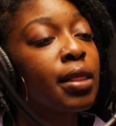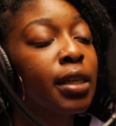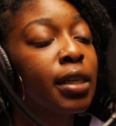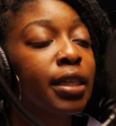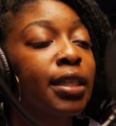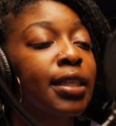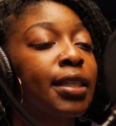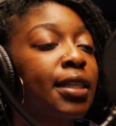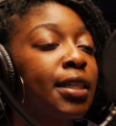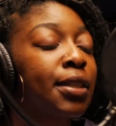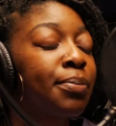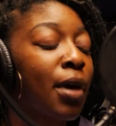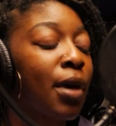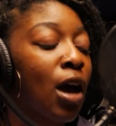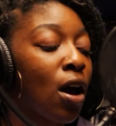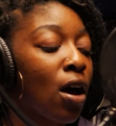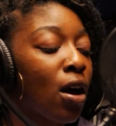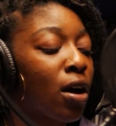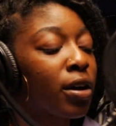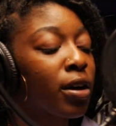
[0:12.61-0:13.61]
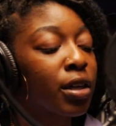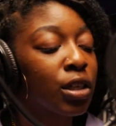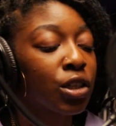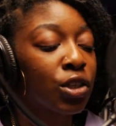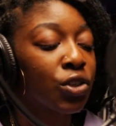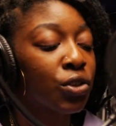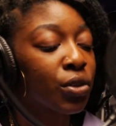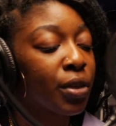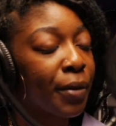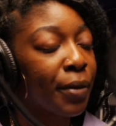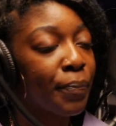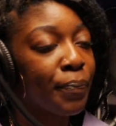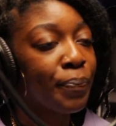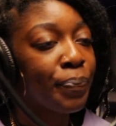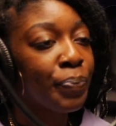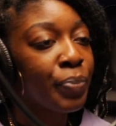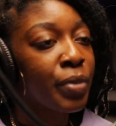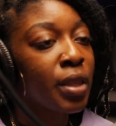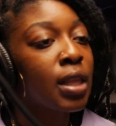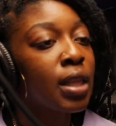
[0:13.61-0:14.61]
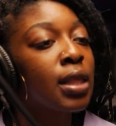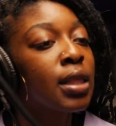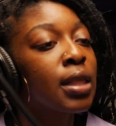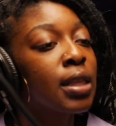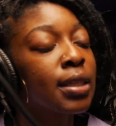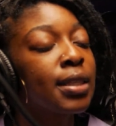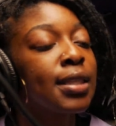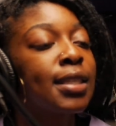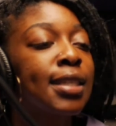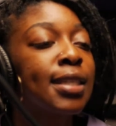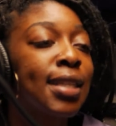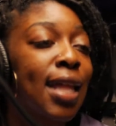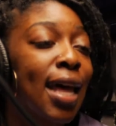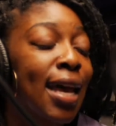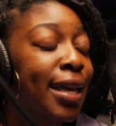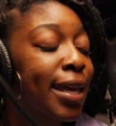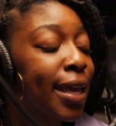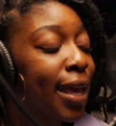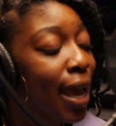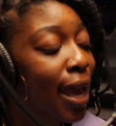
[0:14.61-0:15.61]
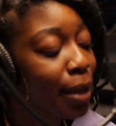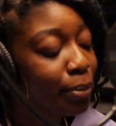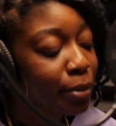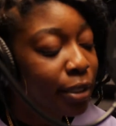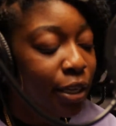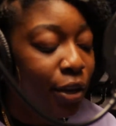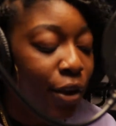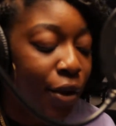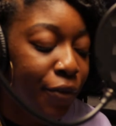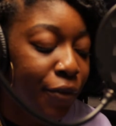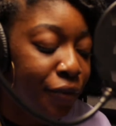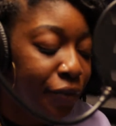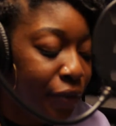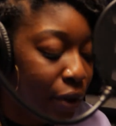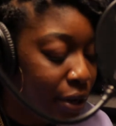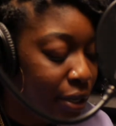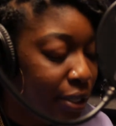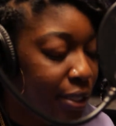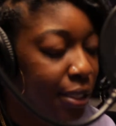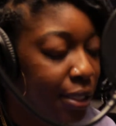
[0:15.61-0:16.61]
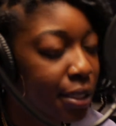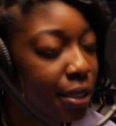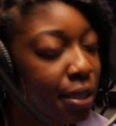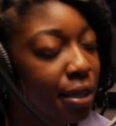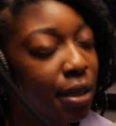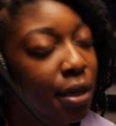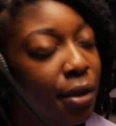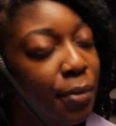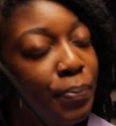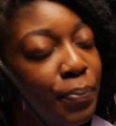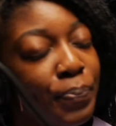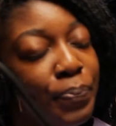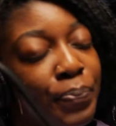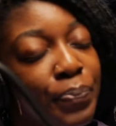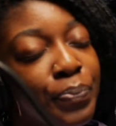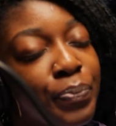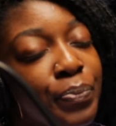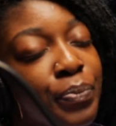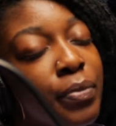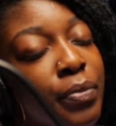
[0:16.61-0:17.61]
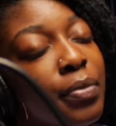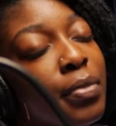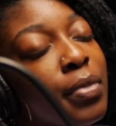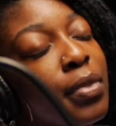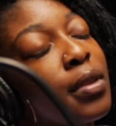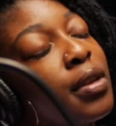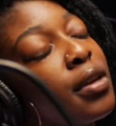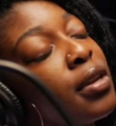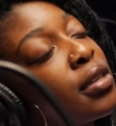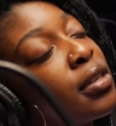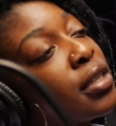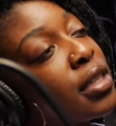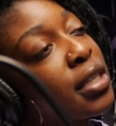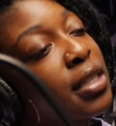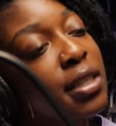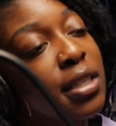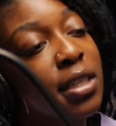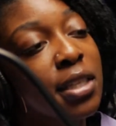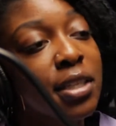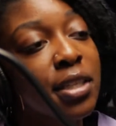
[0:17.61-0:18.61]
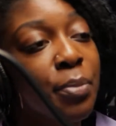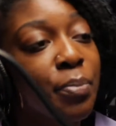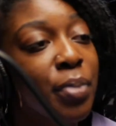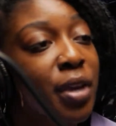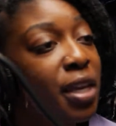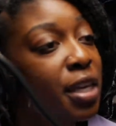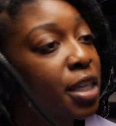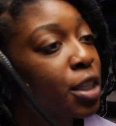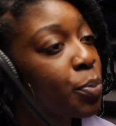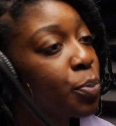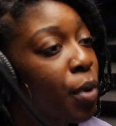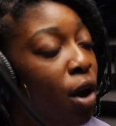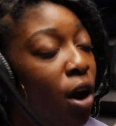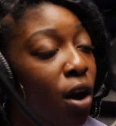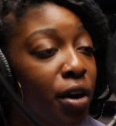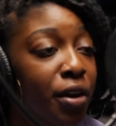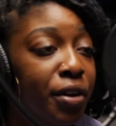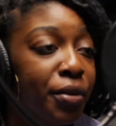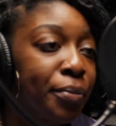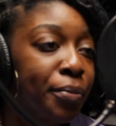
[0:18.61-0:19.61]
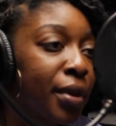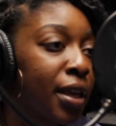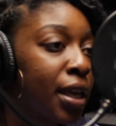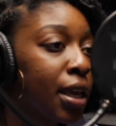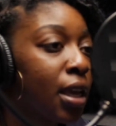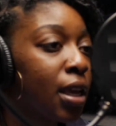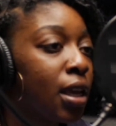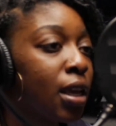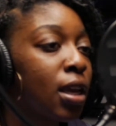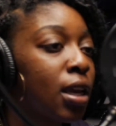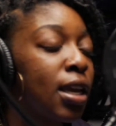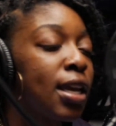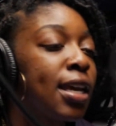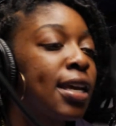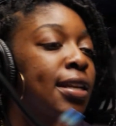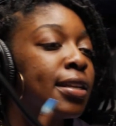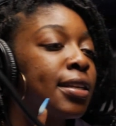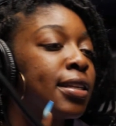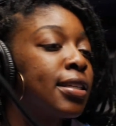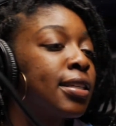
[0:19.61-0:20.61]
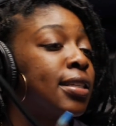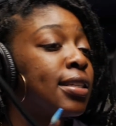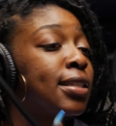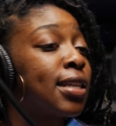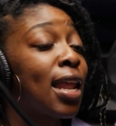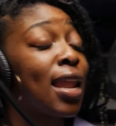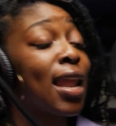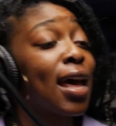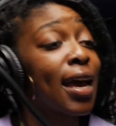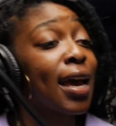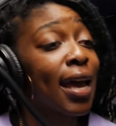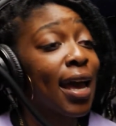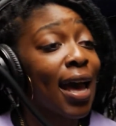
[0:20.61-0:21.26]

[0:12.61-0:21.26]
This is my artistry. This is like captain on varsity. This is the biggest part of me. This is all I